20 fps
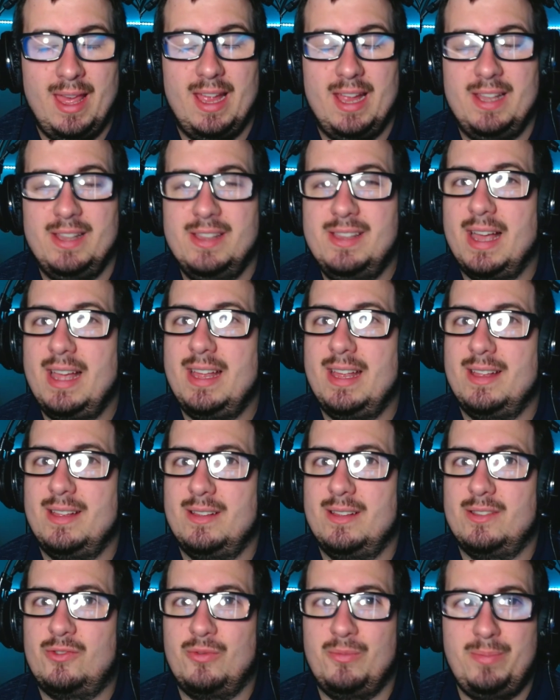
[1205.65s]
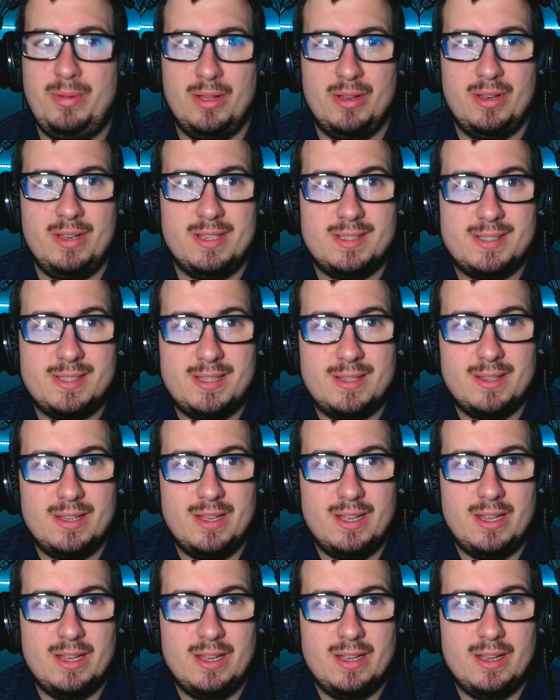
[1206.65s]
And I, to be honest,
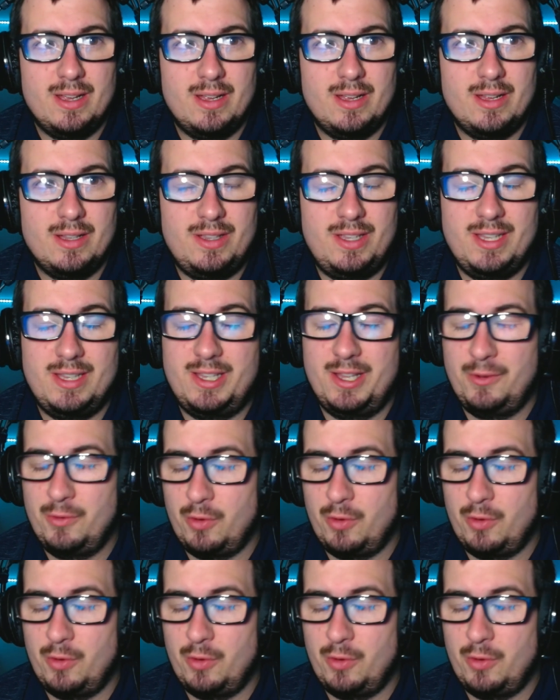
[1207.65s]
did